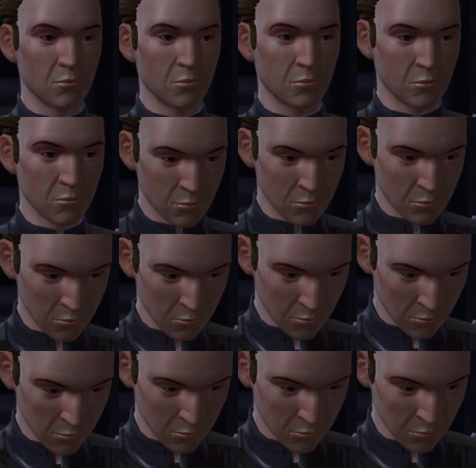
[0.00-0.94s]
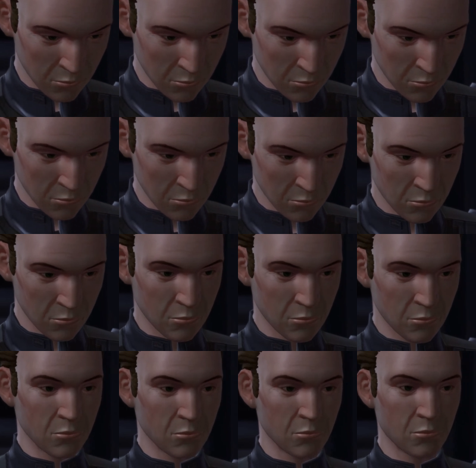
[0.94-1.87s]

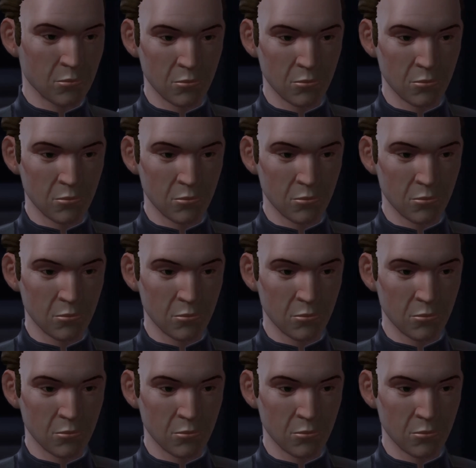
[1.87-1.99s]
(silence)